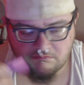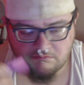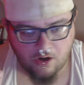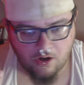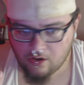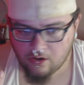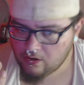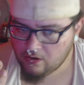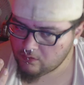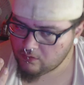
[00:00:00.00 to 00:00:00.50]

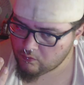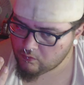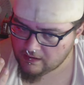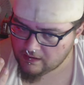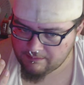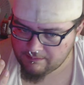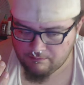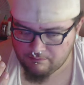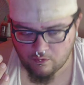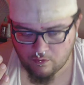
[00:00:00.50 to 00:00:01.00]
Hard-working
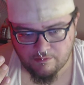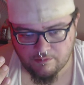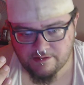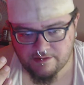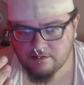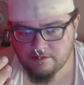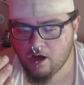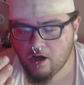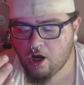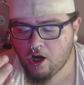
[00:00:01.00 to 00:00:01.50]
woman.
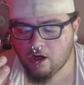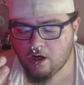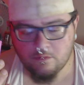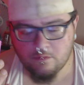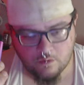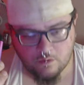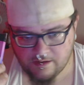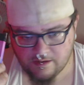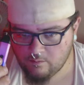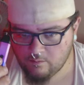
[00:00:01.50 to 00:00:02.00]

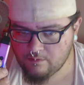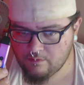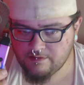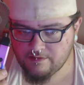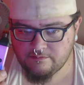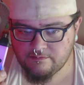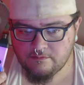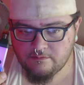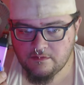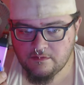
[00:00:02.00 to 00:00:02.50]
She's...
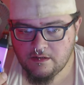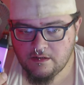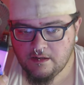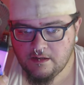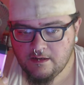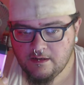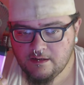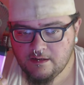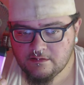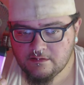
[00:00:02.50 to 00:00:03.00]

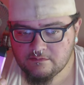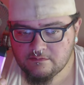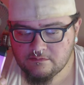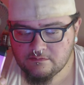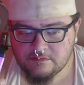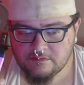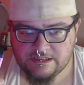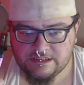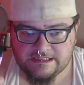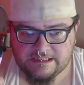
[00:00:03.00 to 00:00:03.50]
well, it's none of your
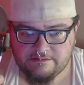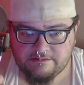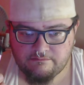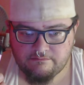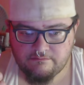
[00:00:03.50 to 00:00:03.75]
business.